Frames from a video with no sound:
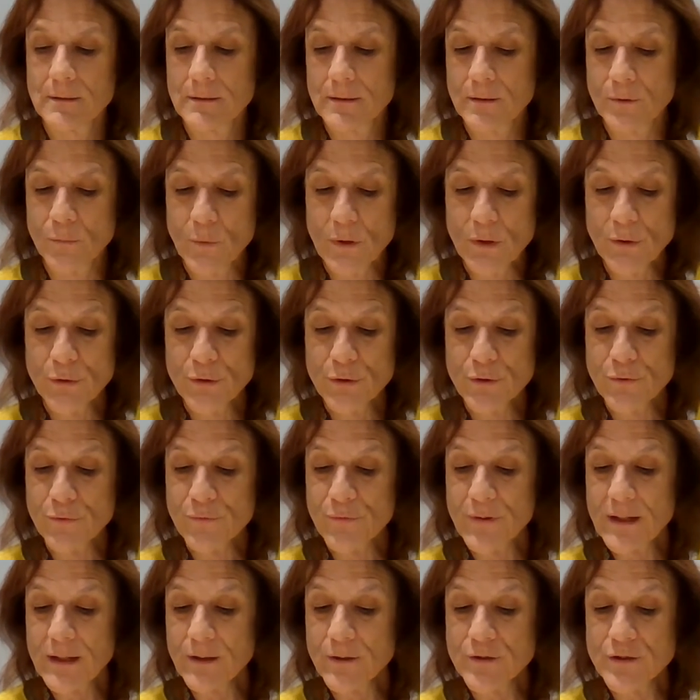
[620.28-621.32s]
Wiggle your
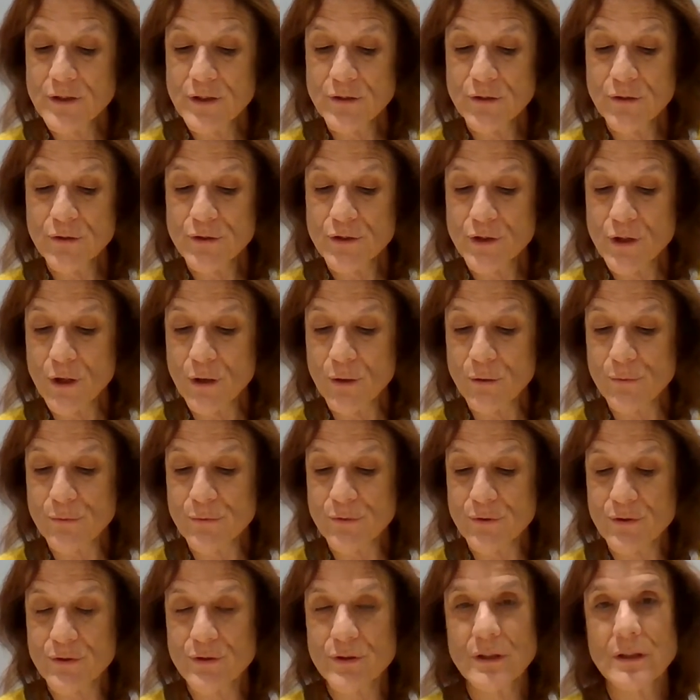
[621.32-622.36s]
fingers and your
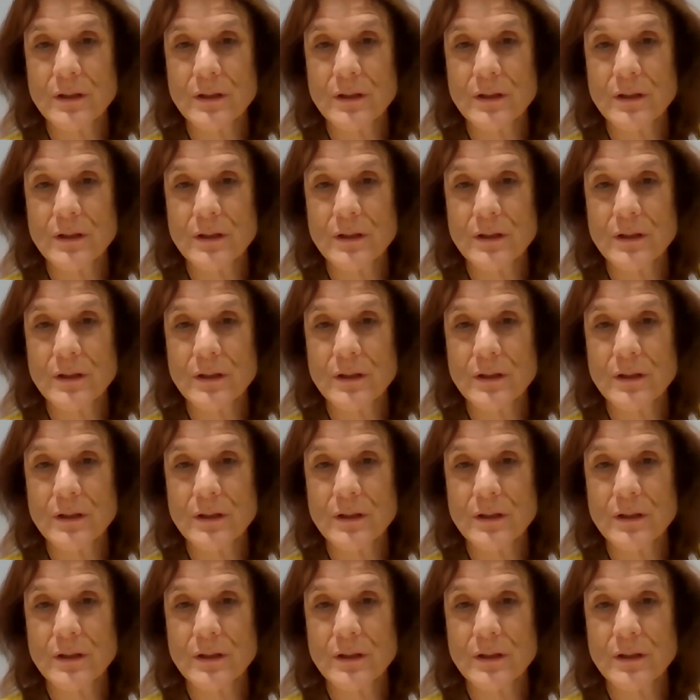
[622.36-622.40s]
toes